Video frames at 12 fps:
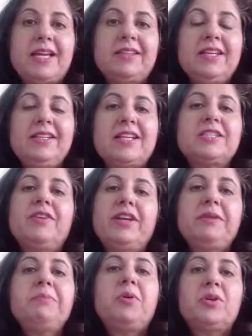I think that's
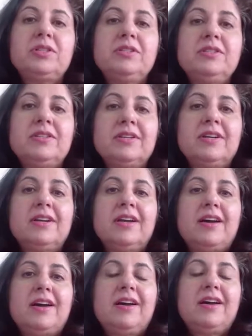very important.
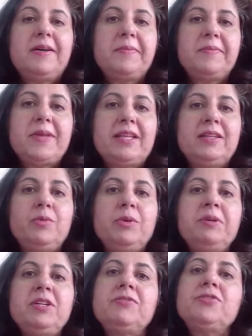And the
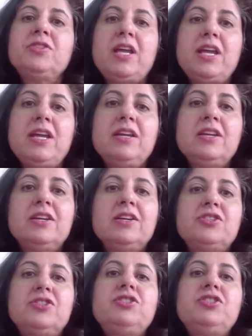women of today
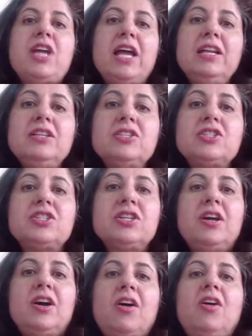should challenge
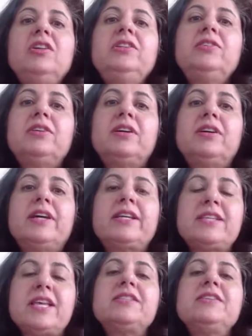all the
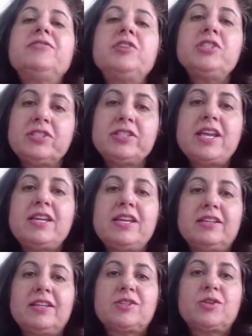excessive risk
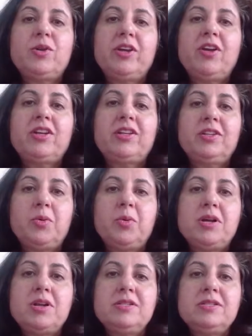taking that's going on in the
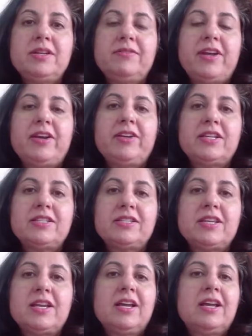world in
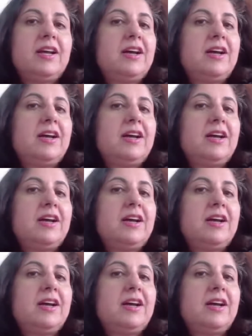various